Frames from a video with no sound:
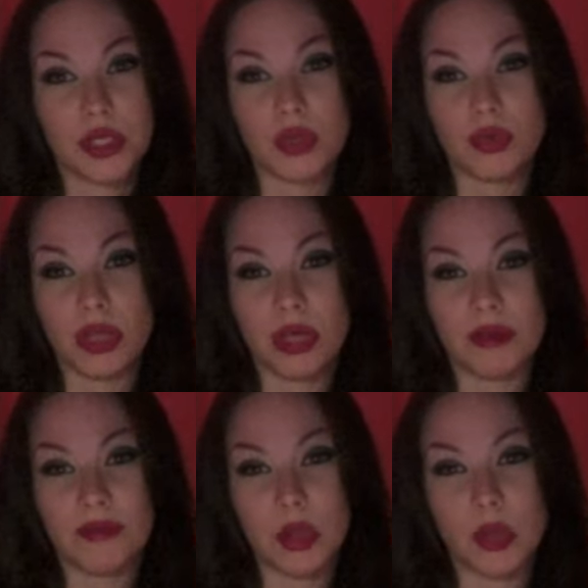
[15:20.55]
you
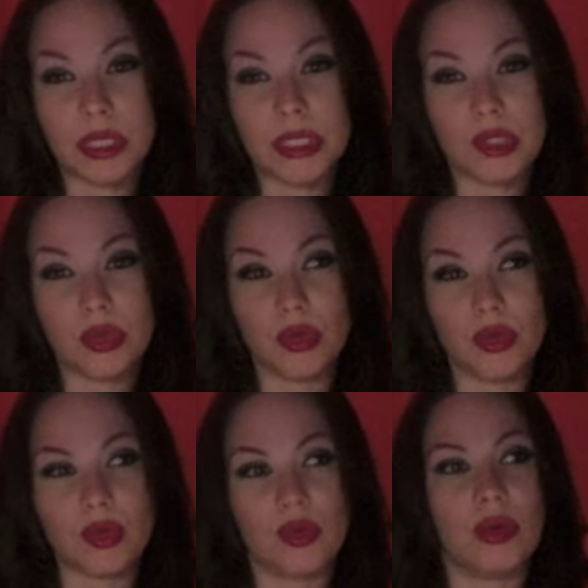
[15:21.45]
love going
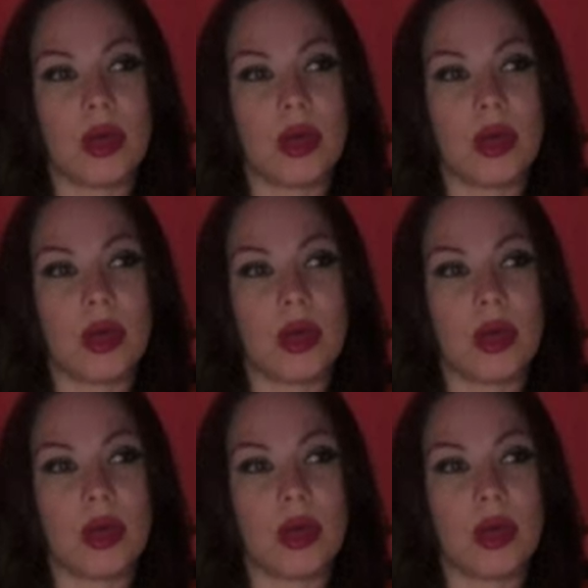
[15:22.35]
to,